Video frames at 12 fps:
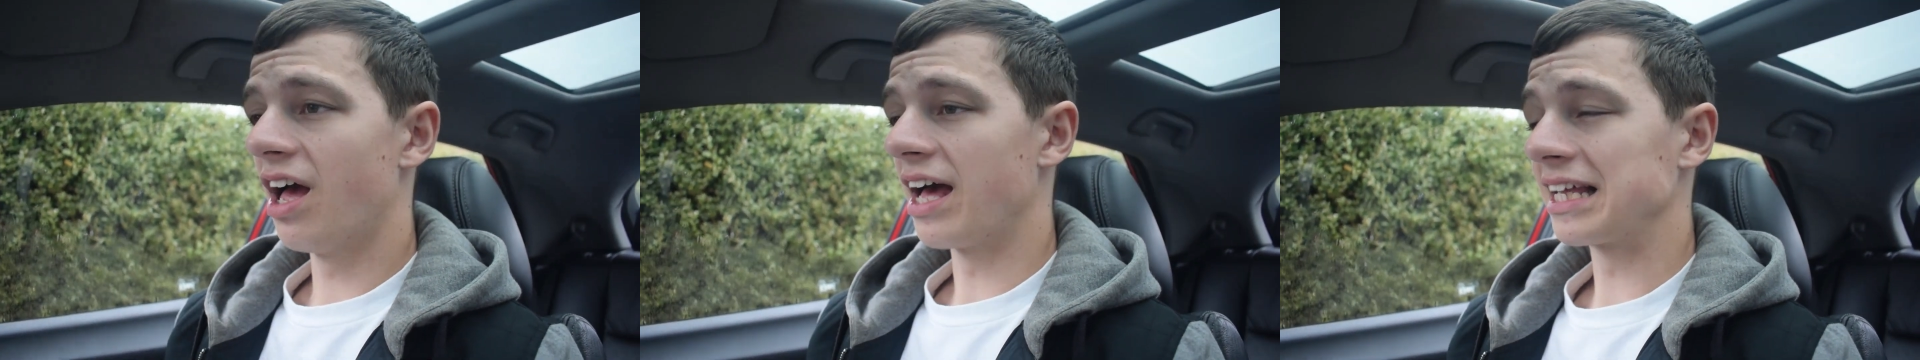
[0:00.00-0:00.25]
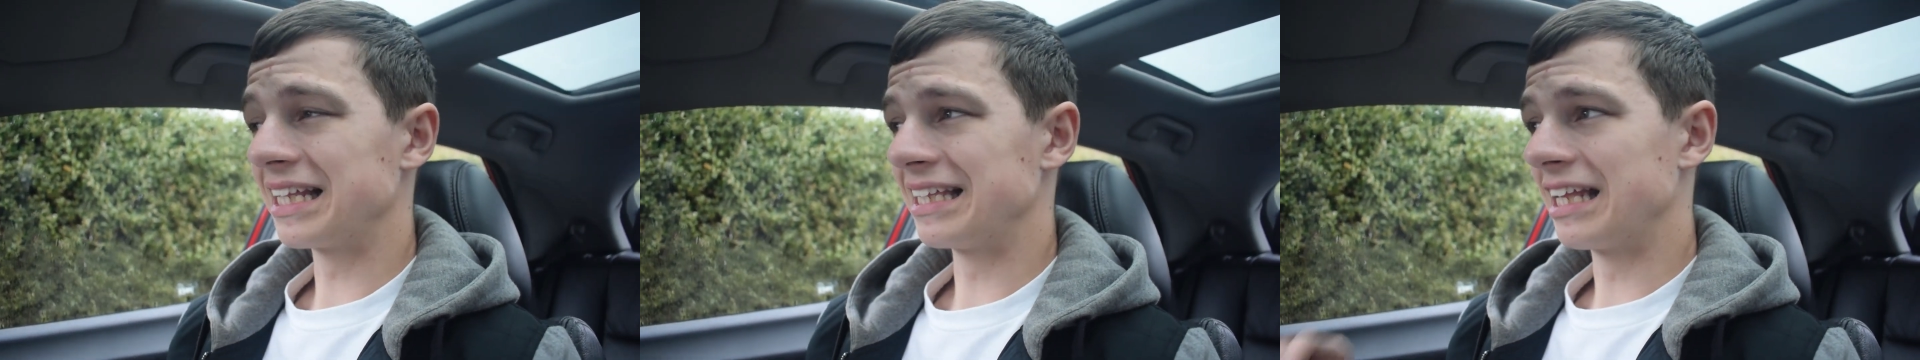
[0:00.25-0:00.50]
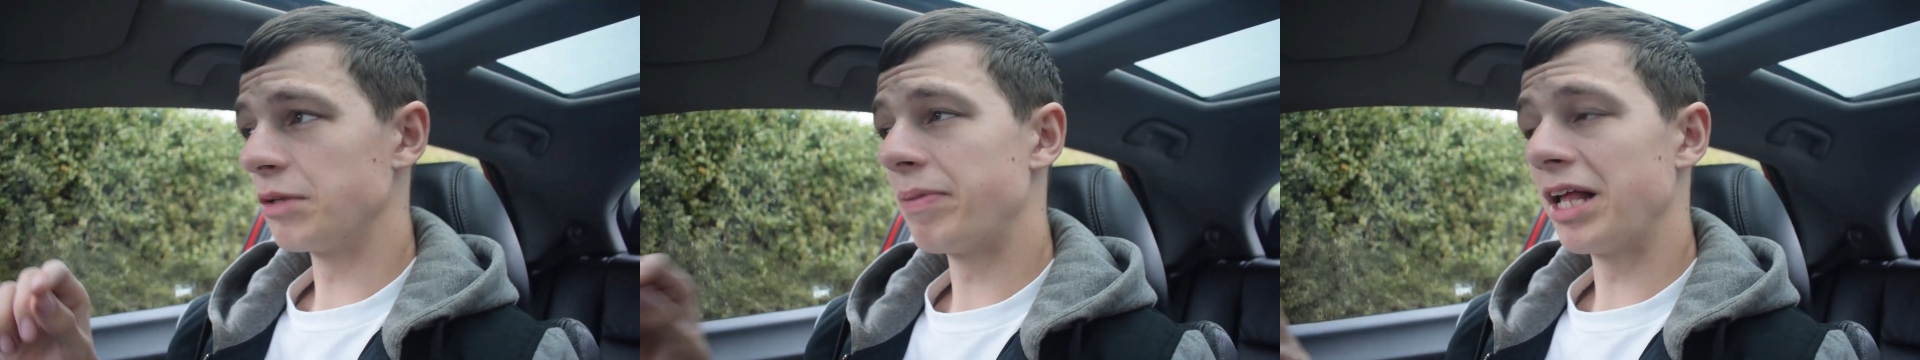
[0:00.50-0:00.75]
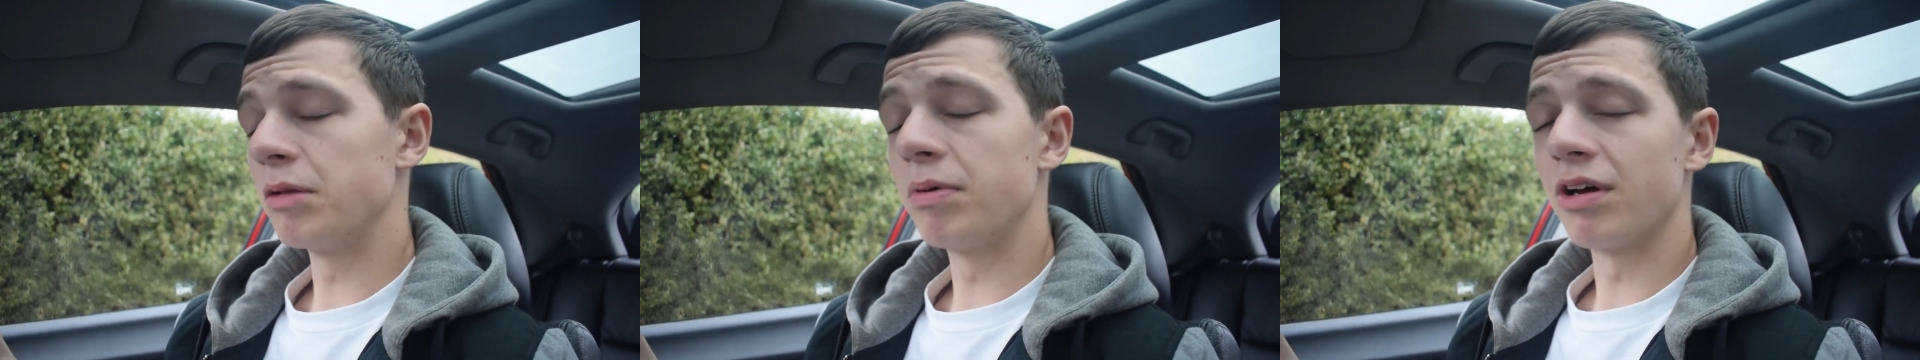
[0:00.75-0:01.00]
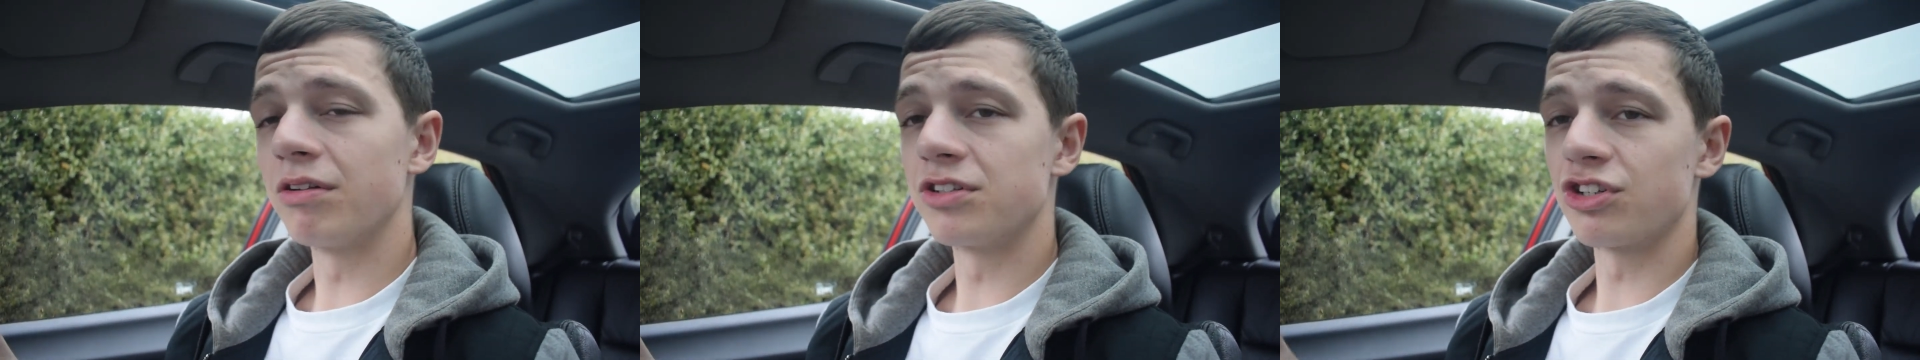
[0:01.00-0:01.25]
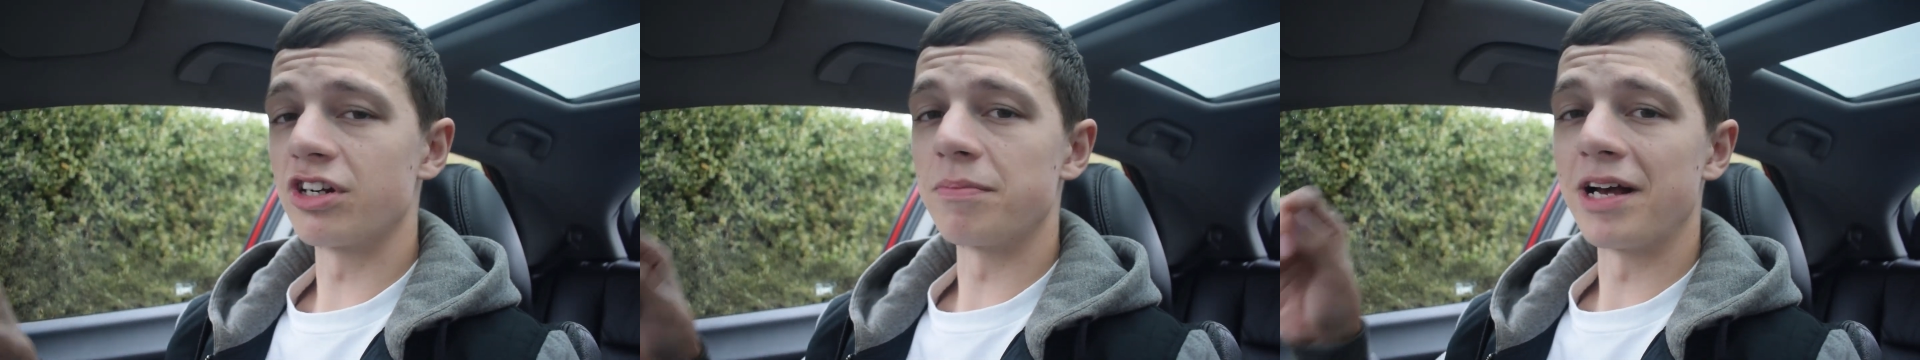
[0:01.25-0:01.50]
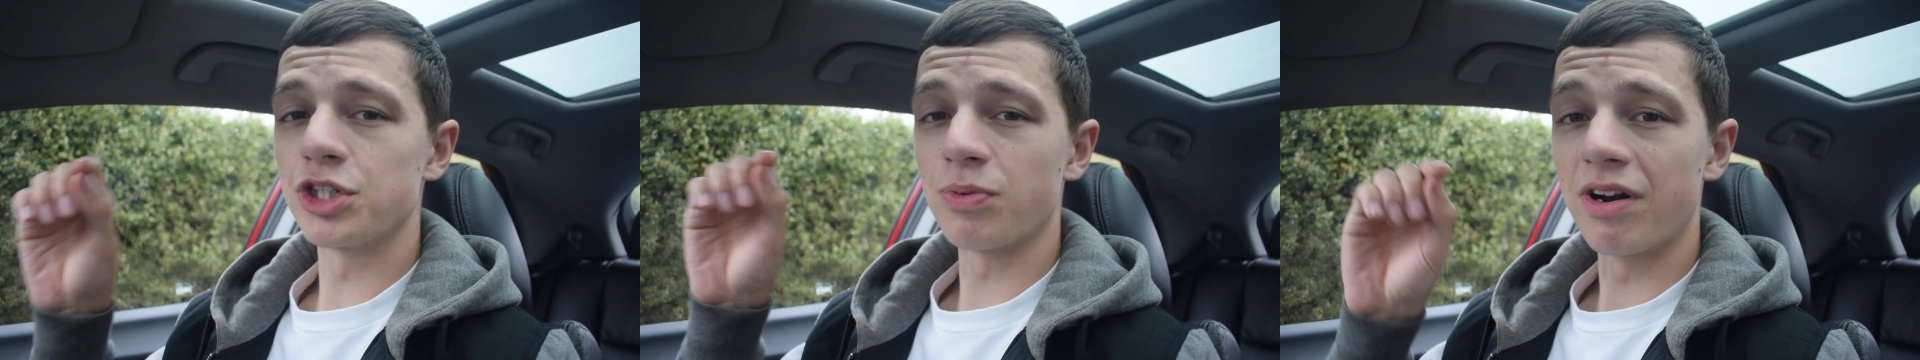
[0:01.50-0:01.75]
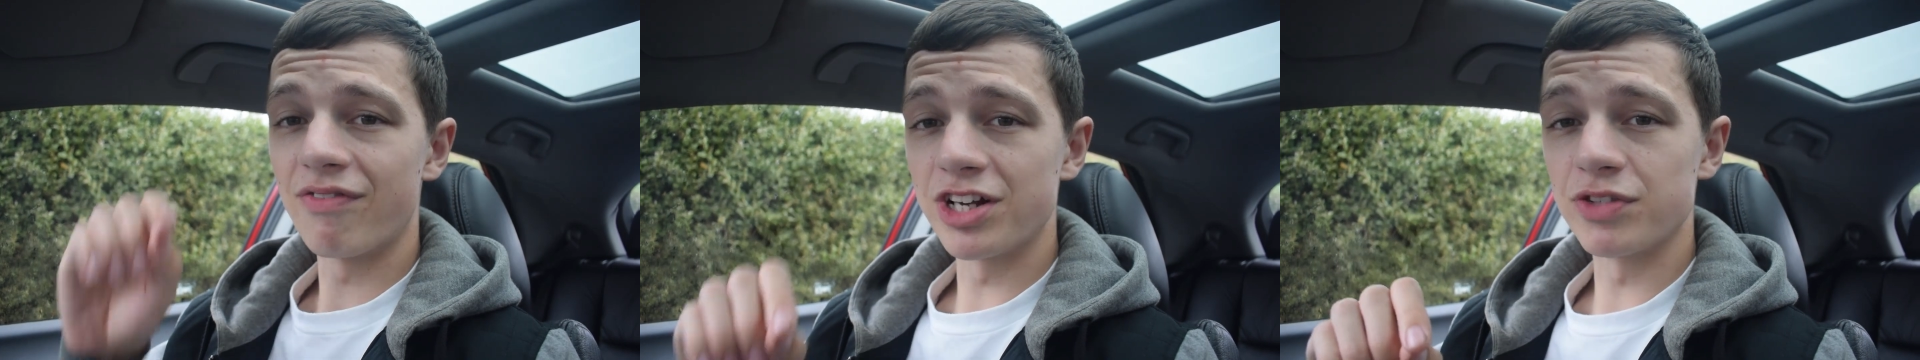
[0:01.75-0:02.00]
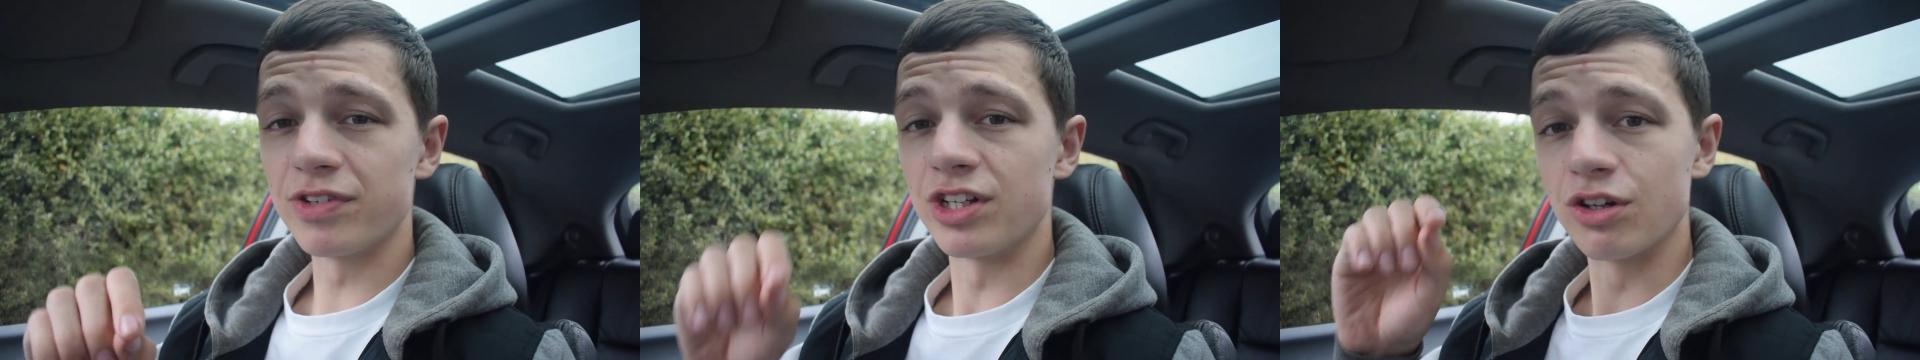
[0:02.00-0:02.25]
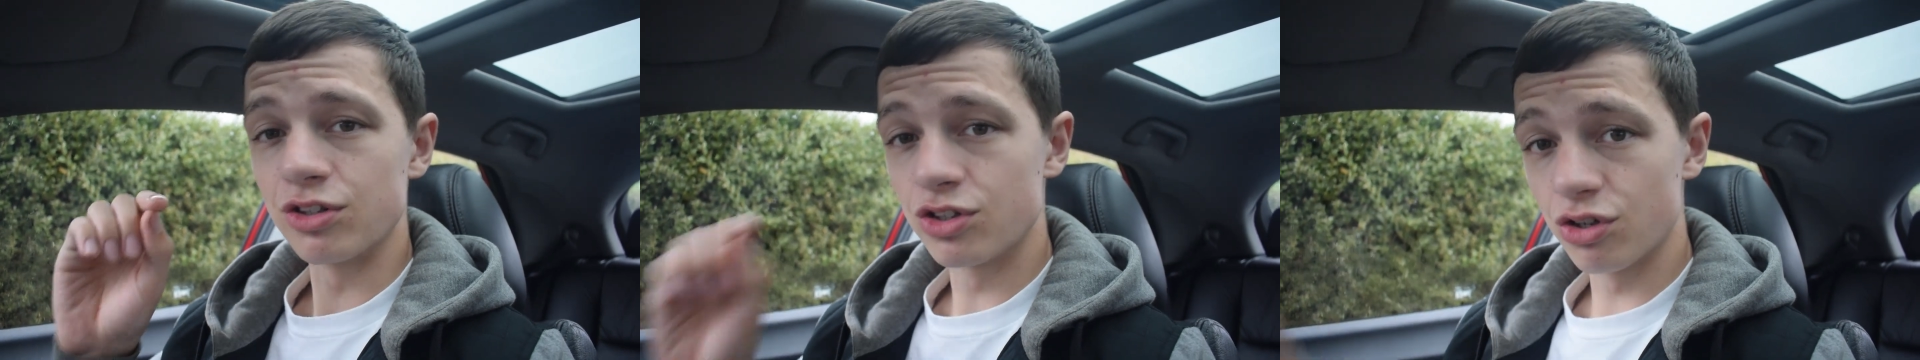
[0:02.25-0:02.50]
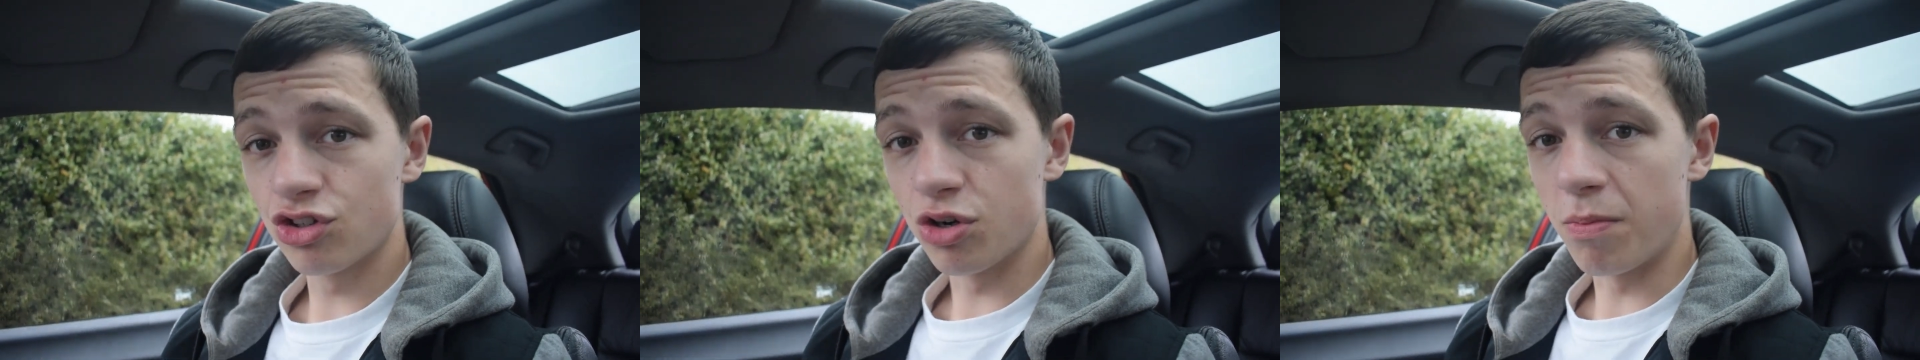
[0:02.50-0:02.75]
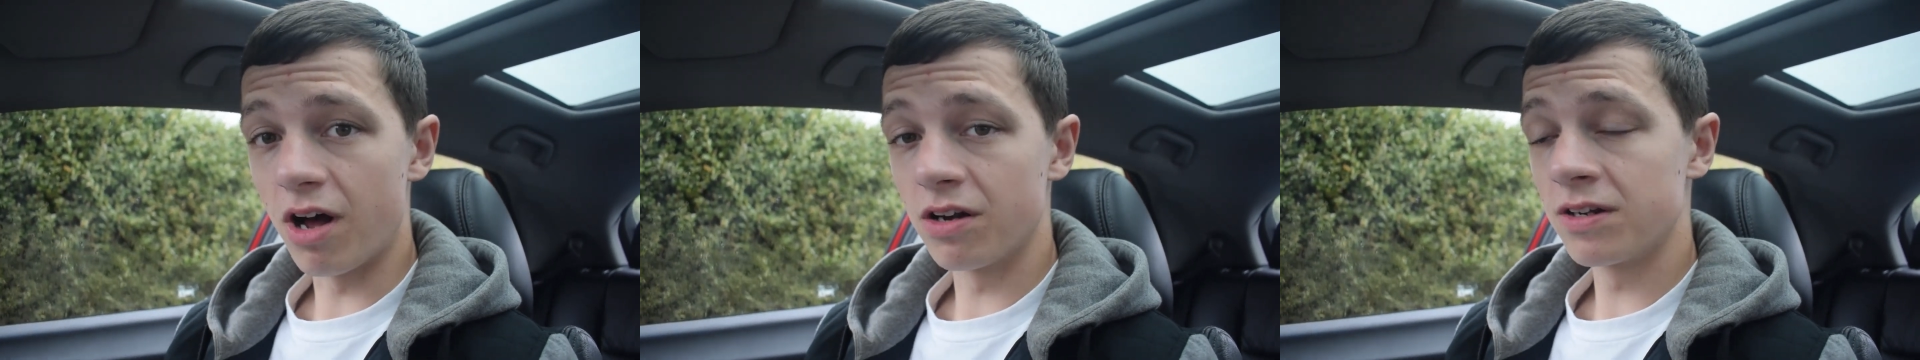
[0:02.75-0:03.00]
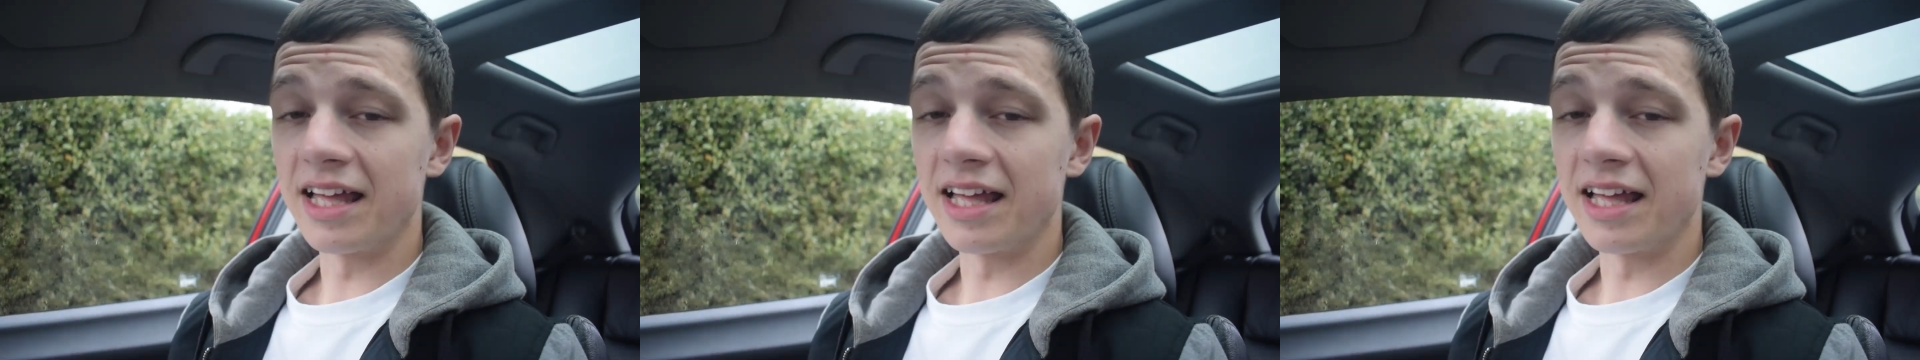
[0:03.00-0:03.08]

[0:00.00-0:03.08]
and click the little bell button so it reminds you when a fresh video does come on.